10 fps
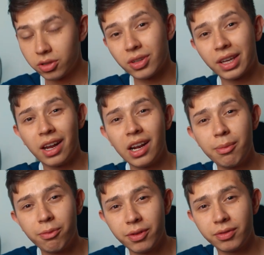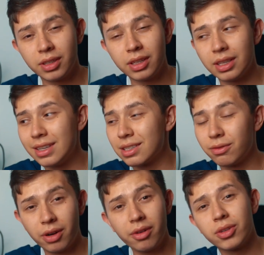So the Canon M50 is a
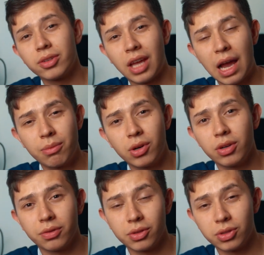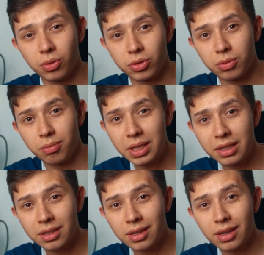very good camera for social
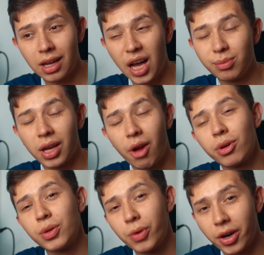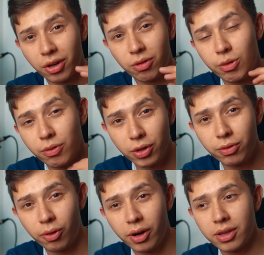media. I'm currently working on a review
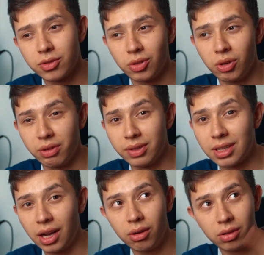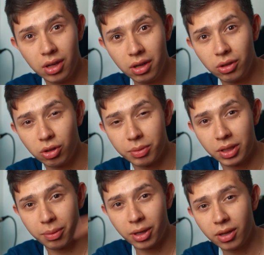for it, so if it's out, it'll be
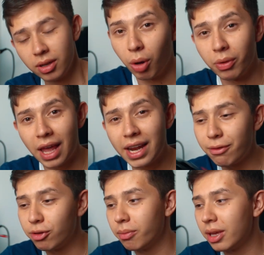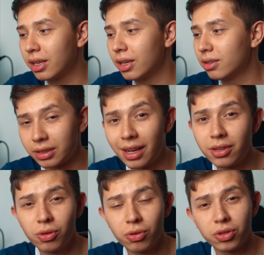up here. But with any filmmaking, getting
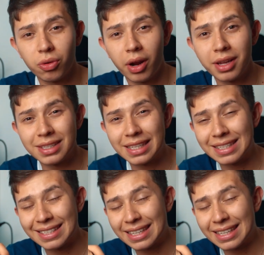your audio right is